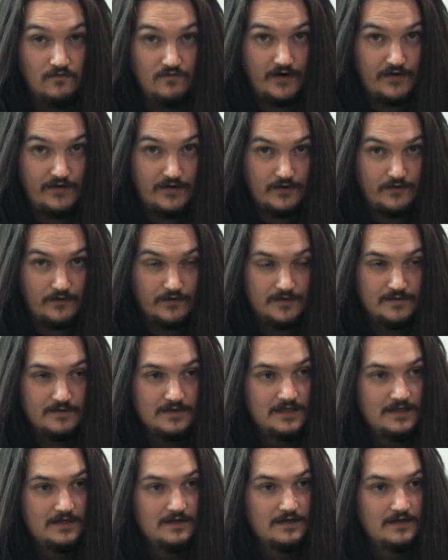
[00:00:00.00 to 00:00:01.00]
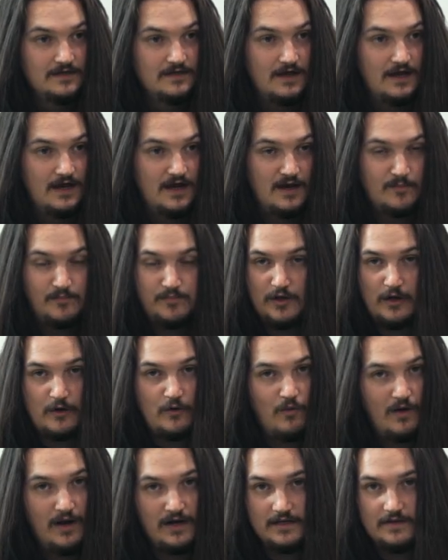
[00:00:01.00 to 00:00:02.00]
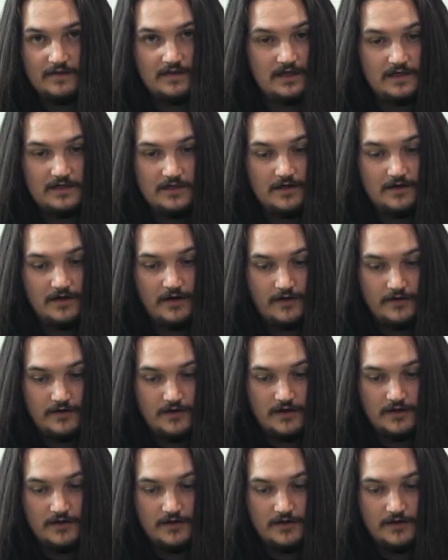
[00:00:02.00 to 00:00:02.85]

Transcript: very good. Block one, and then, you know, you